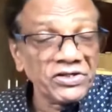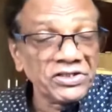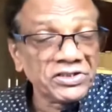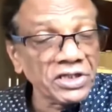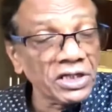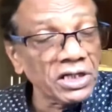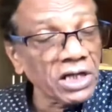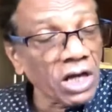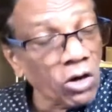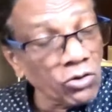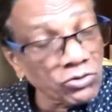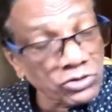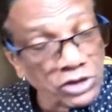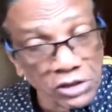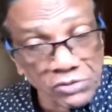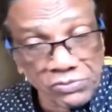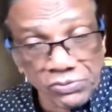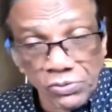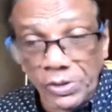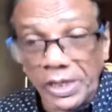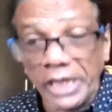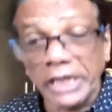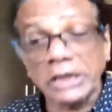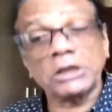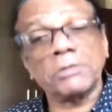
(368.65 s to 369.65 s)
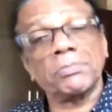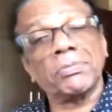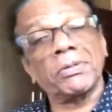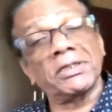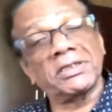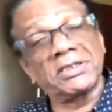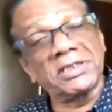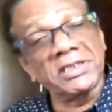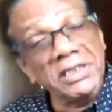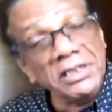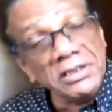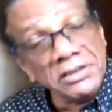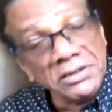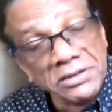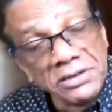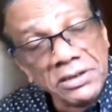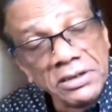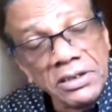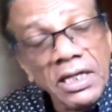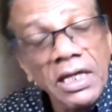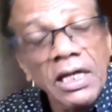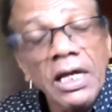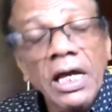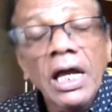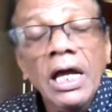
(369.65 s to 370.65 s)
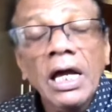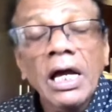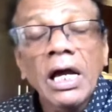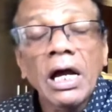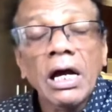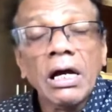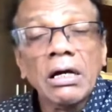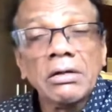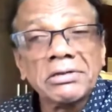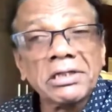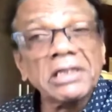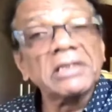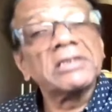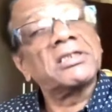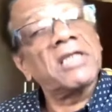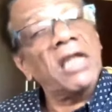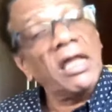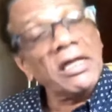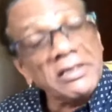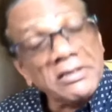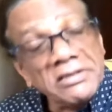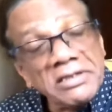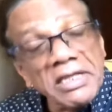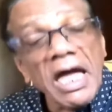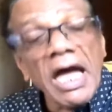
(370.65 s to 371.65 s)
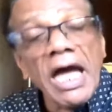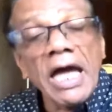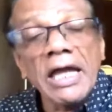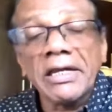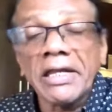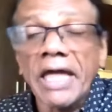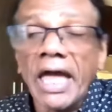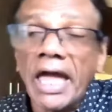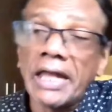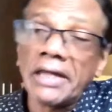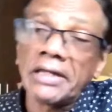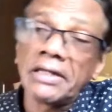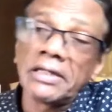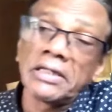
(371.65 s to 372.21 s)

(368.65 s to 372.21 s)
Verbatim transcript: official houses for ex-presidents, uh, things like that.